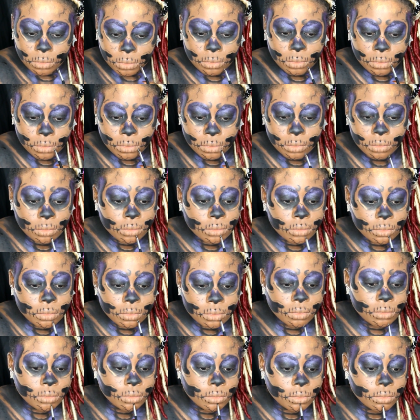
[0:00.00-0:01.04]
yeah.
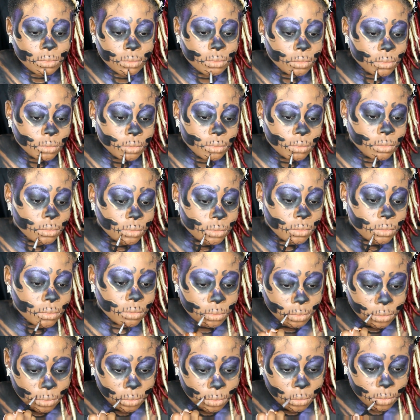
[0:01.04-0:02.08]

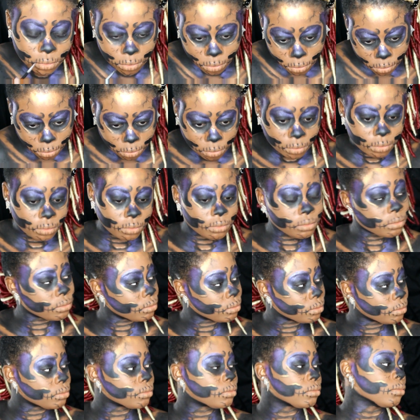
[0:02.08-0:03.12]
That was cool, I
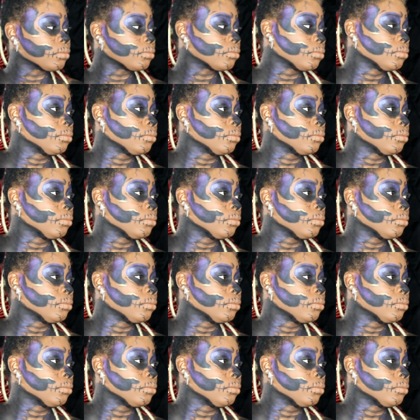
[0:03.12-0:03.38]
guess.